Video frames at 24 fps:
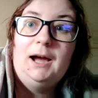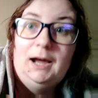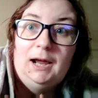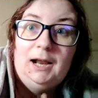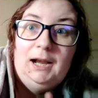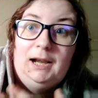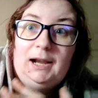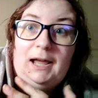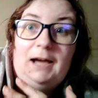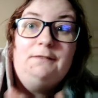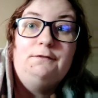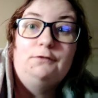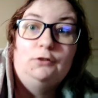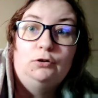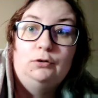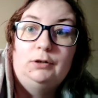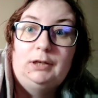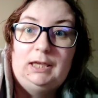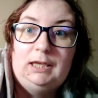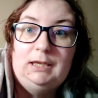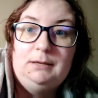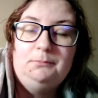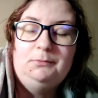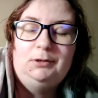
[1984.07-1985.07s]
at a level,
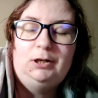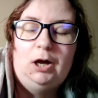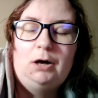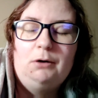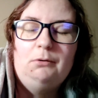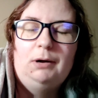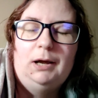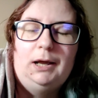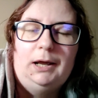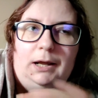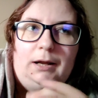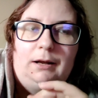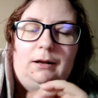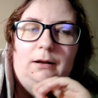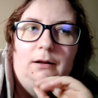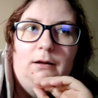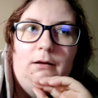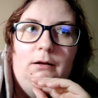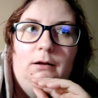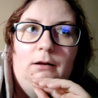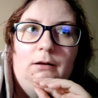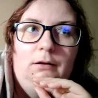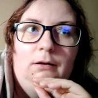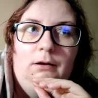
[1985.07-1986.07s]
keep
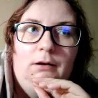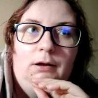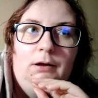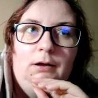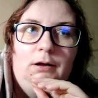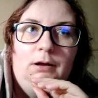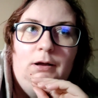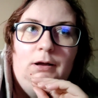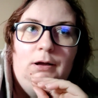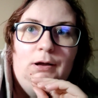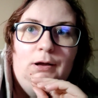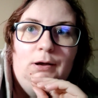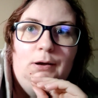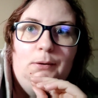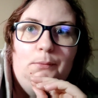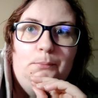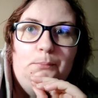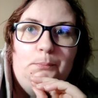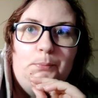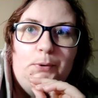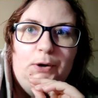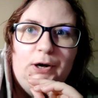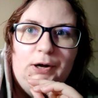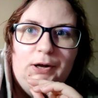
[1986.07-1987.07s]
going.
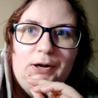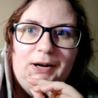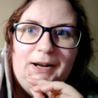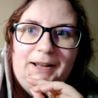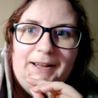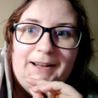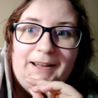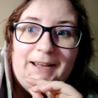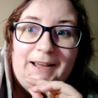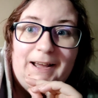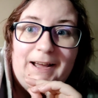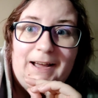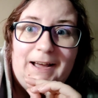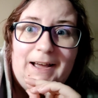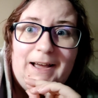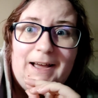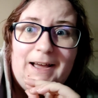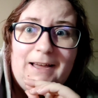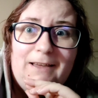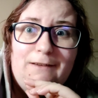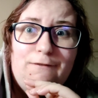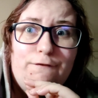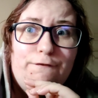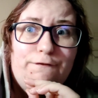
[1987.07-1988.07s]
But, like,
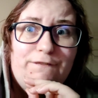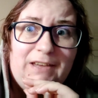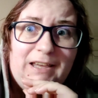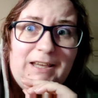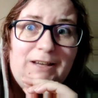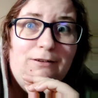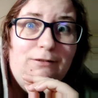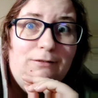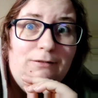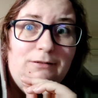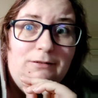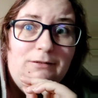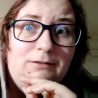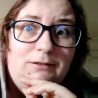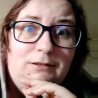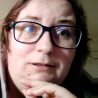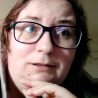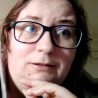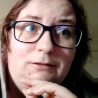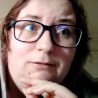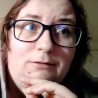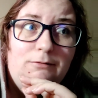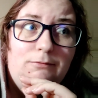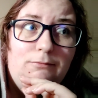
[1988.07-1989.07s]
I
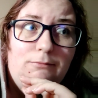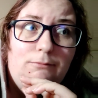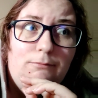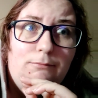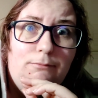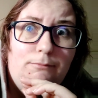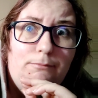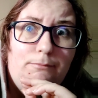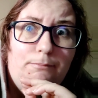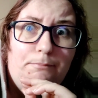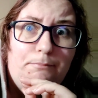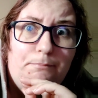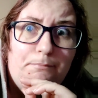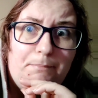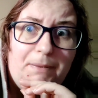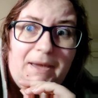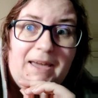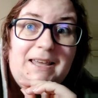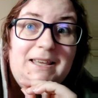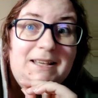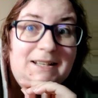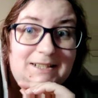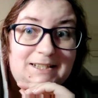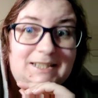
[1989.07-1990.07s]
feel
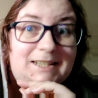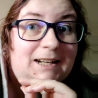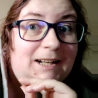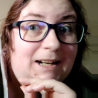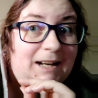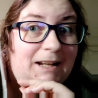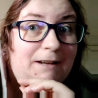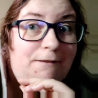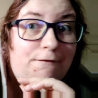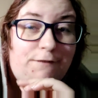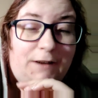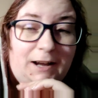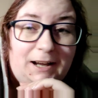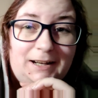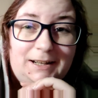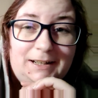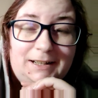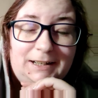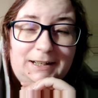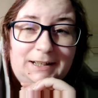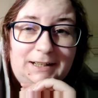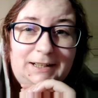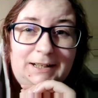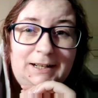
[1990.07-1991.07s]
basically
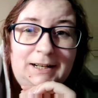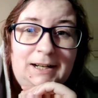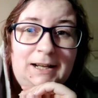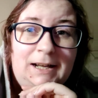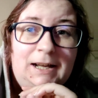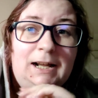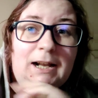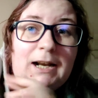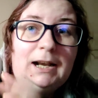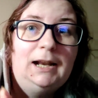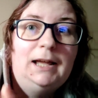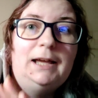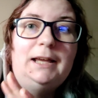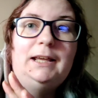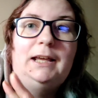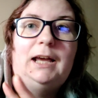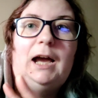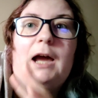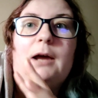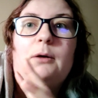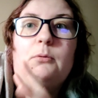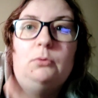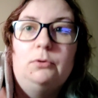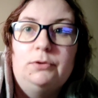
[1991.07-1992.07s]
fine.
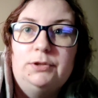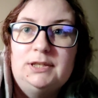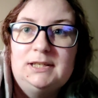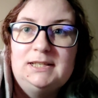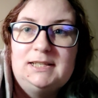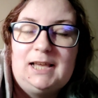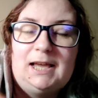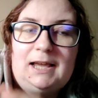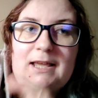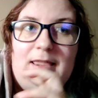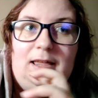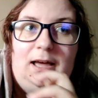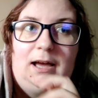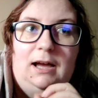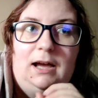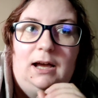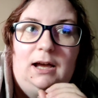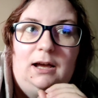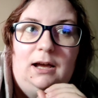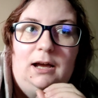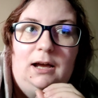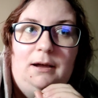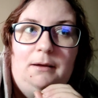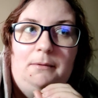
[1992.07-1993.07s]
Like, I wouldn't say
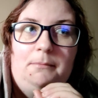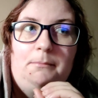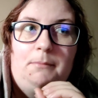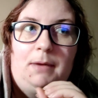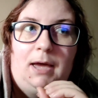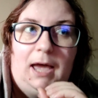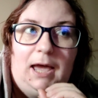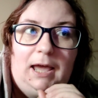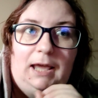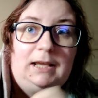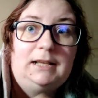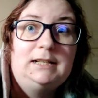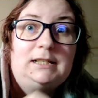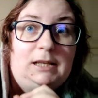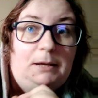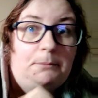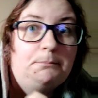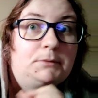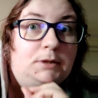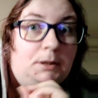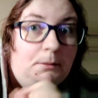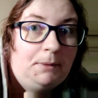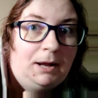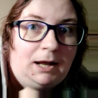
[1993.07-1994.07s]
that I'm
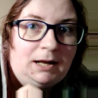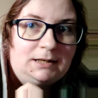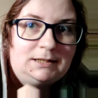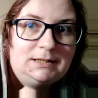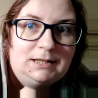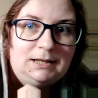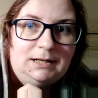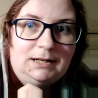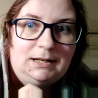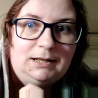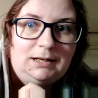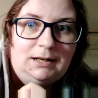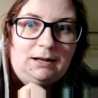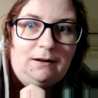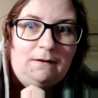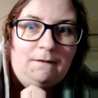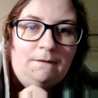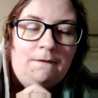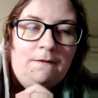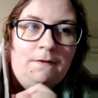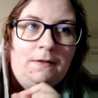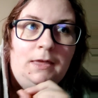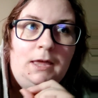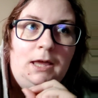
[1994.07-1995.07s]
asymptomatic,
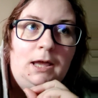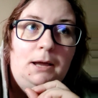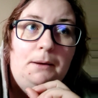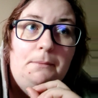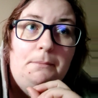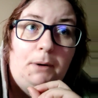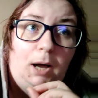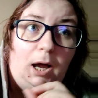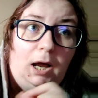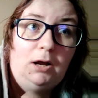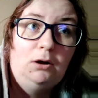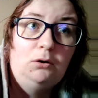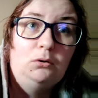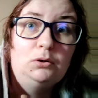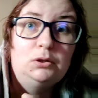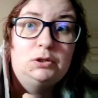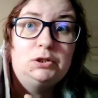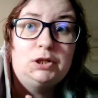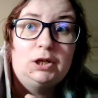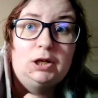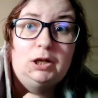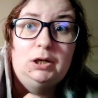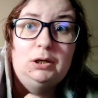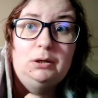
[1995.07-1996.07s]
but I
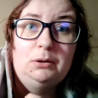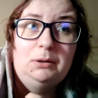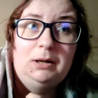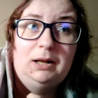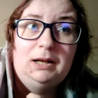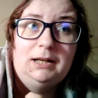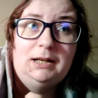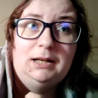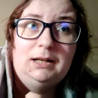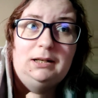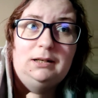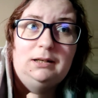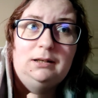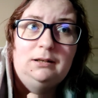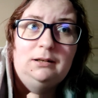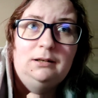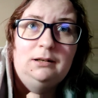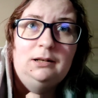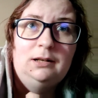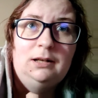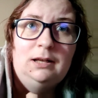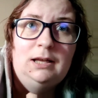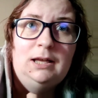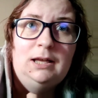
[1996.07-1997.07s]
also, like,